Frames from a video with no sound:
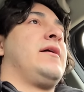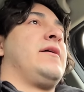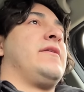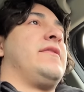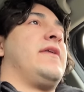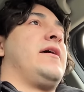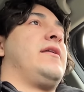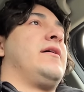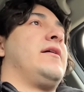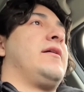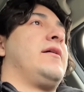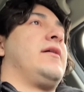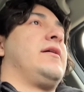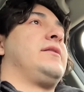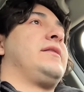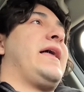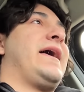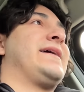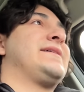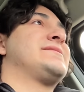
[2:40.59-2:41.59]
then uh,
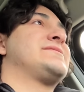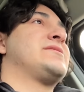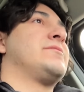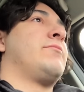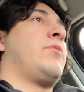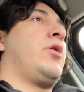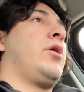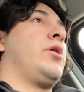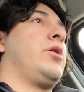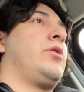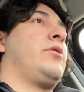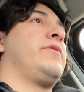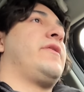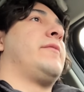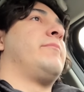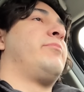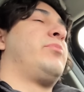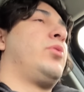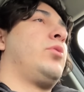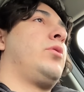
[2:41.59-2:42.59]
legs tomorrow,
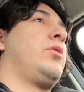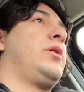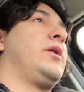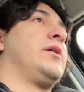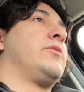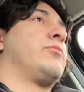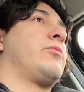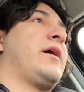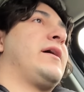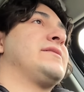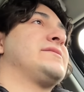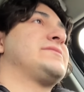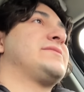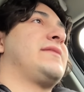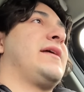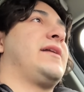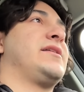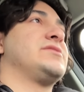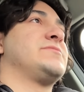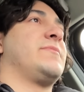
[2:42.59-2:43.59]
then pull and
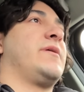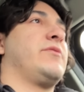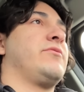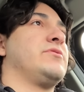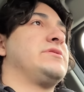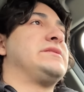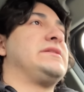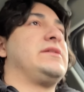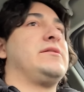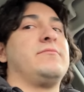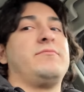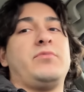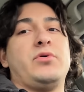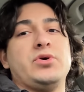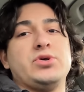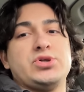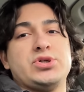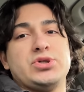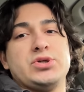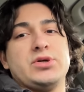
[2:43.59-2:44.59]
rest. That is my routine:
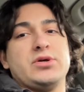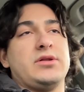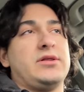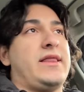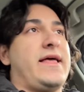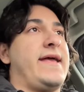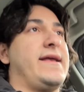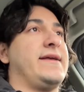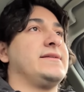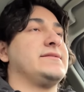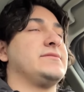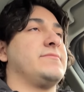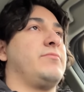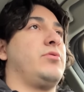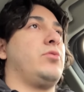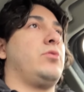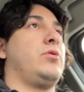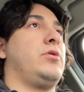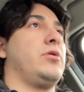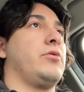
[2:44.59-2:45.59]
push, legs,
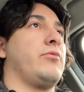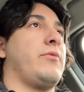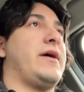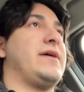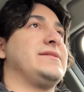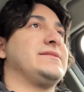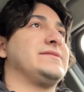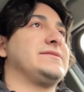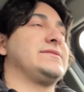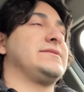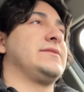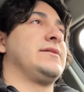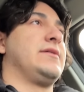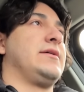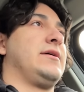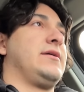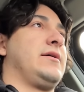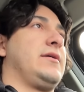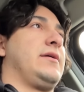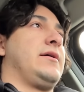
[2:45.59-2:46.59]
pull, rest,
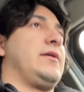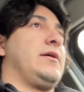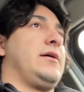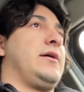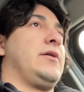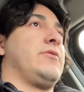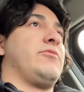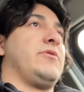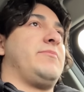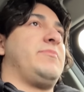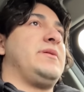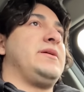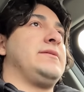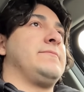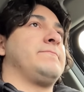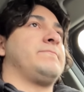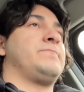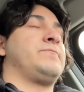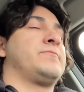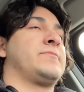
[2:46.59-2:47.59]
uh, repeat
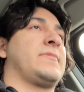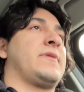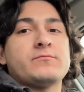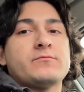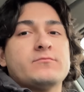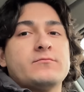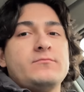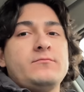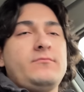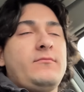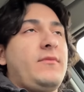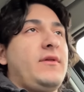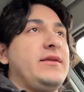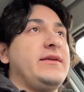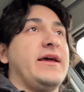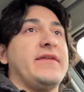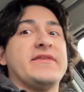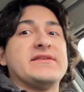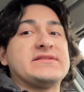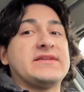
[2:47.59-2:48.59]

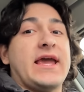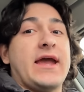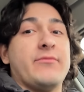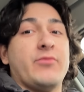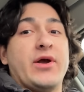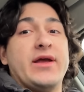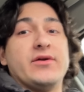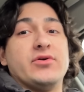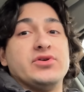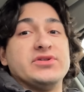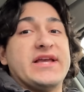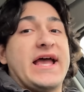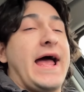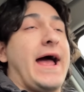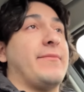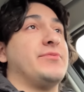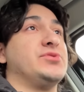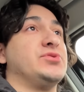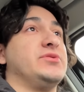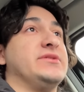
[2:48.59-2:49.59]
yeah, this camera angle is
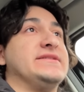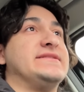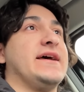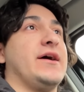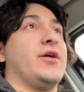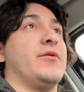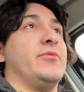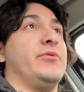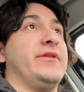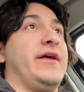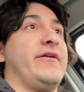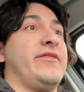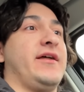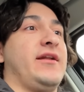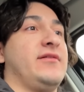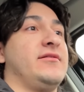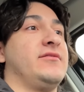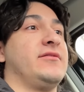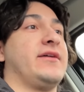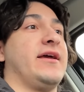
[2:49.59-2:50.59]
absolutely terrible now that
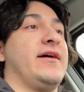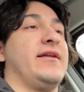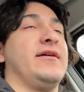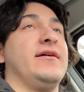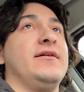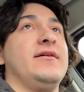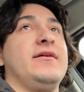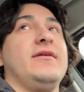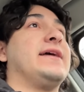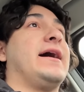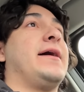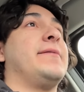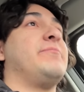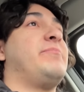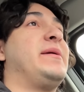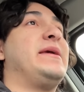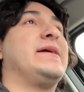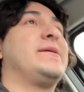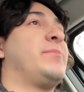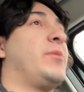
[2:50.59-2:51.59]
I look at it. I'm
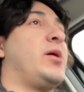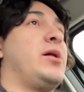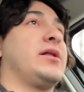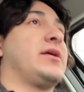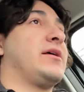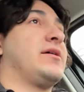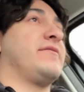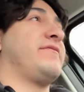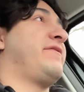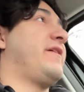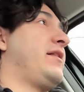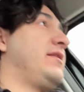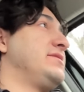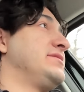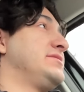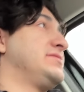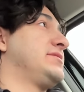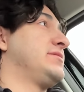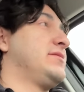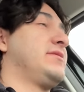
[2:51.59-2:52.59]
peak bulk,
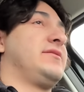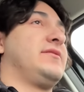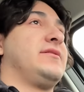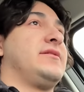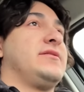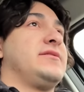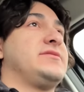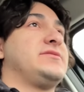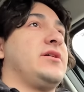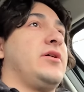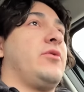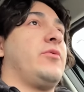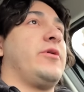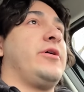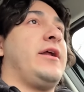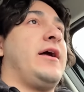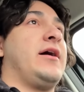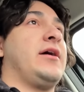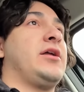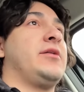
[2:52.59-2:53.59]
fellas, so
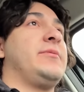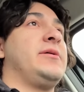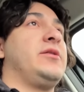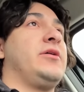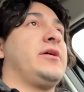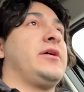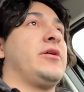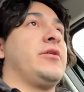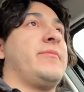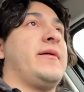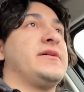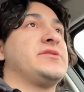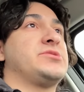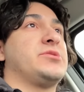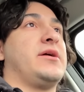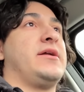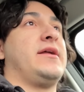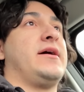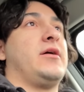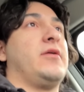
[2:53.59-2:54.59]
we're not going to be looking our best
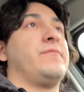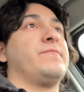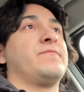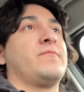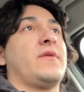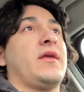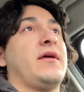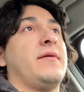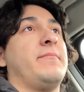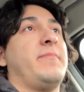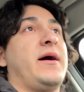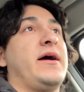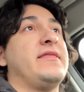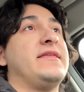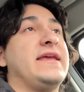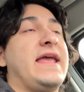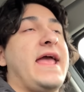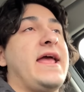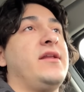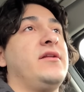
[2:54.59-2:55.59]
right now. By
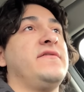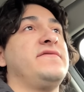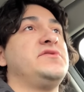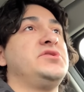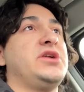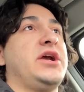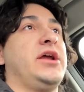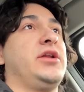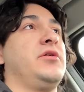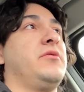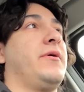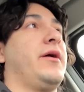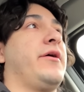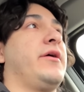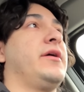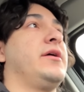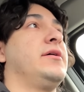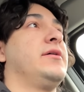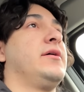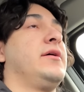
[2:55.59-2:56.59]
the end of
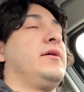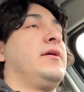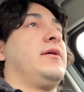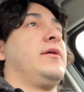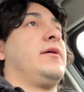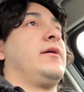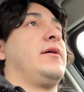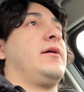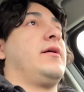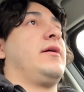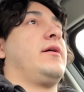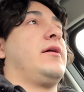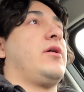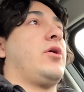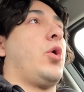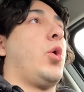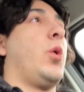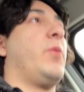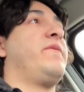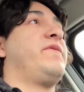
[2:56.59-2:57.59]
January, uh,
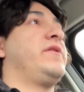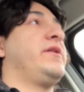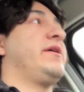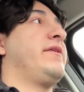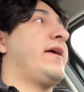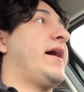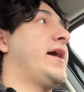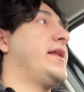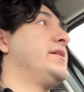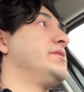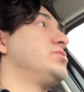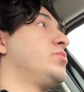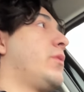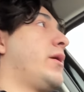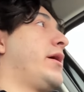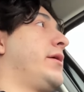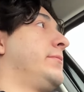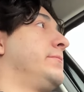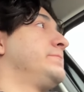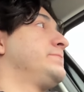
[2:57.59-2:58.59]
hopefully that is
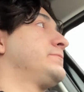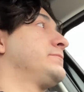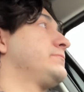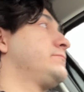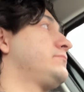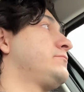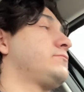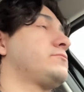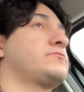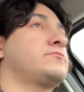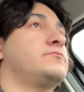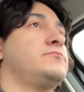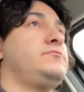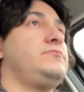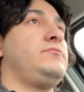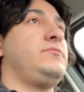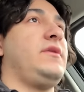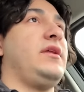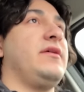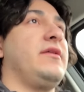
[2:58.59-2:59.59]
when
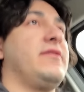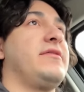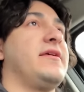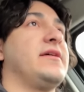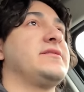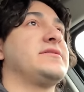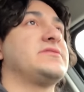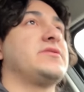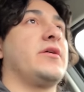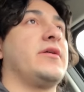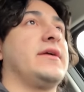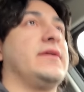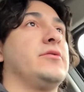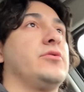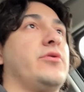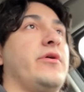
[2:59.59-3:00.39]
things start getting